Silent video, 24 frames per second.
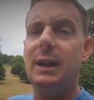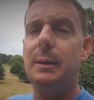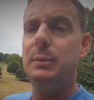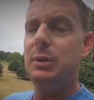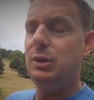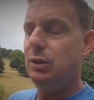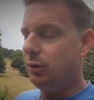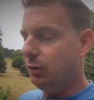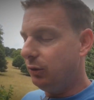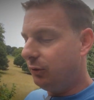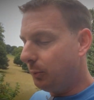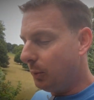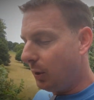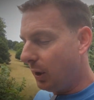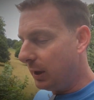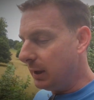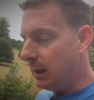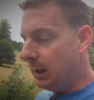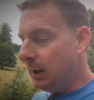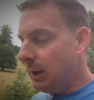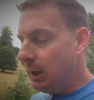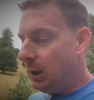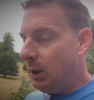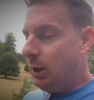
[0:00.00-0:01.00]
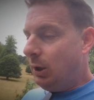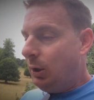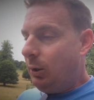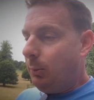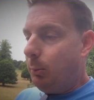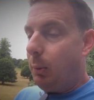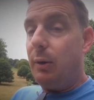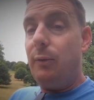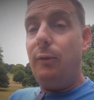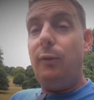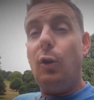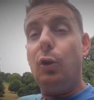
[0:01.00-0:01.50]
Let me use my,
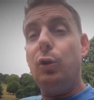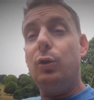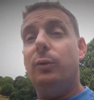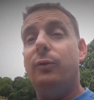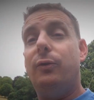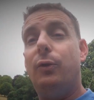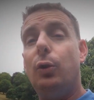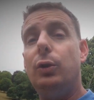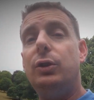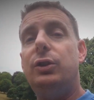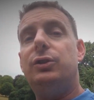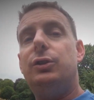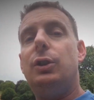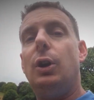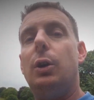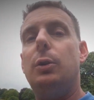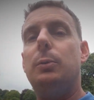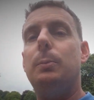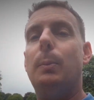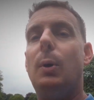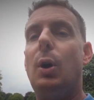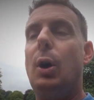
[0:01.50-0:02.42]
my vo voice tone,